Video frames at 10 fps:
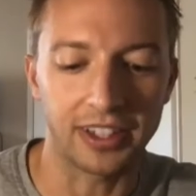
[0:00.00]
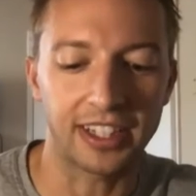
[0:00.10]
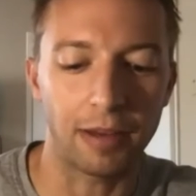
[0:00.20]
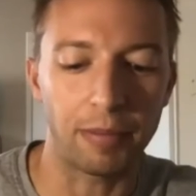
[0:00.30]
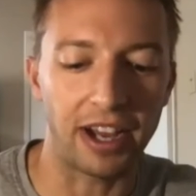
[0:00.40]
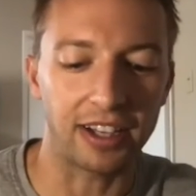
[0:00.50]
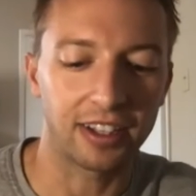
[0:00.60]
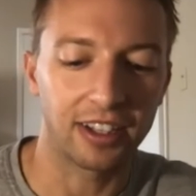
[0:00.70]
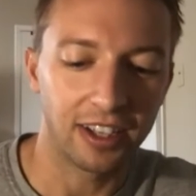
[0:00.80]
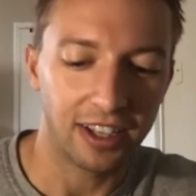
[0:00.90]
that back.
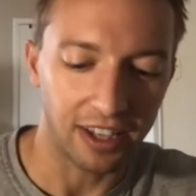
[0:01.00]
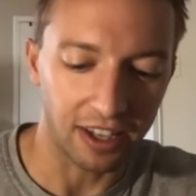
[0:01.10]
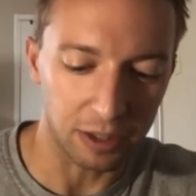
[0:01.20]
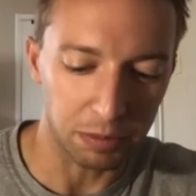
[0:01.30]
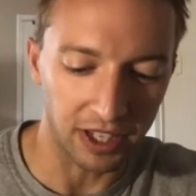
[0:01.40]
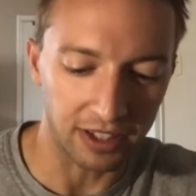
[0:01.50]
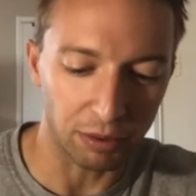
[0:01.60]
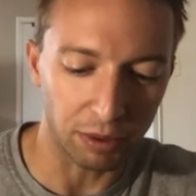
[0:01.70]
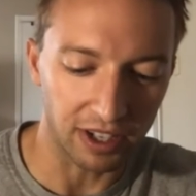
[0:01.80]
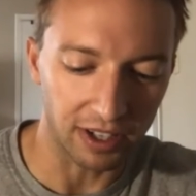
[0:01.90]
ESPN
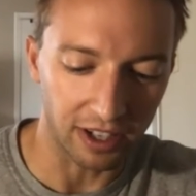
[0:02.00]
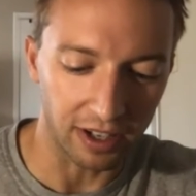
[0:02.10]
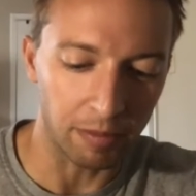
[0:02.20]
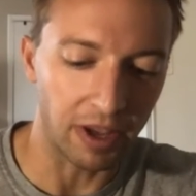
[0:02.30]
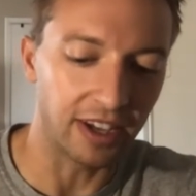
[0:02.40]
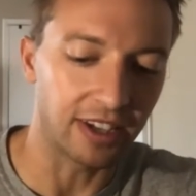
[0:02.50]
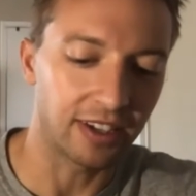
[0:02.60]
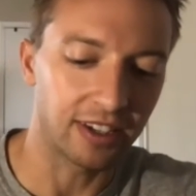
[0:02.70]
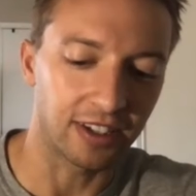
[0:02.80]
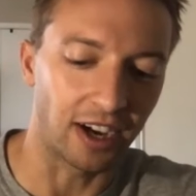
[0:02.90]
tweeted in May,
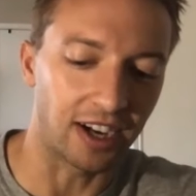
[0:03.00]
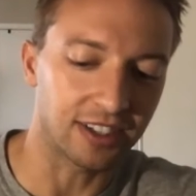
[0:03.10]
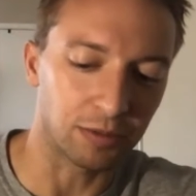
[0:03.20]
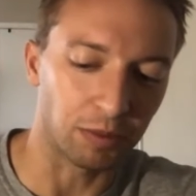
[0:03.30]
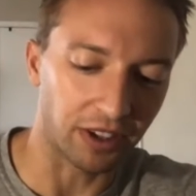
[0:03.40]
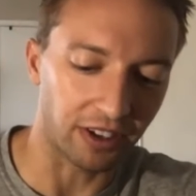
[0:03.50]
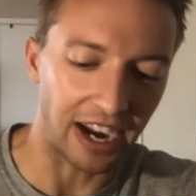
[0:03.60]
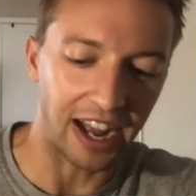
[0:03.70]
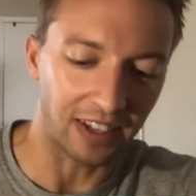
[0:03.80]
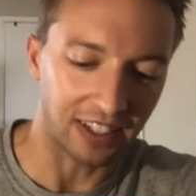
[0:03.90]
Giannis's brother
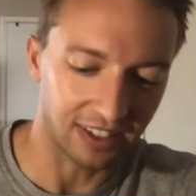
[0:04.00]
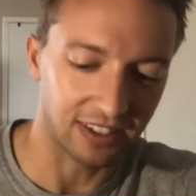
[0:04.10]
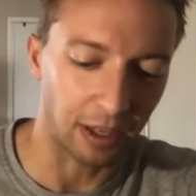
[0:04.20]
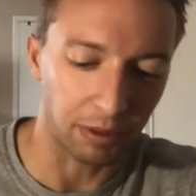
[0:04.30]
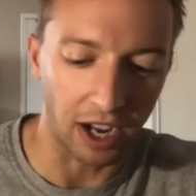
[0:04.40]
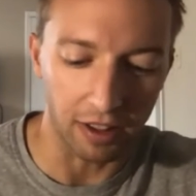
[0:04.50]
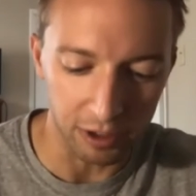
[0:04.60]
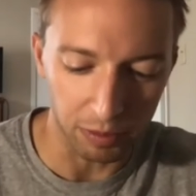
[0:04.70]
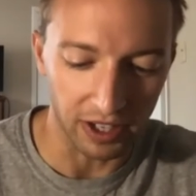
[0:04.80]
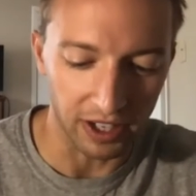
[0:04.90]
Alex to skip
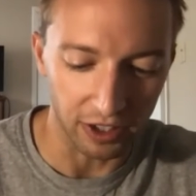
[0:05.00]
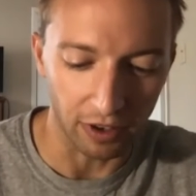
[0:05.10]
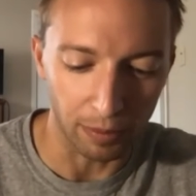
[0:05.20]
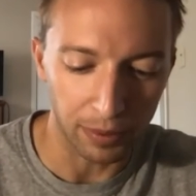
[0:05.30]
college play in Europe.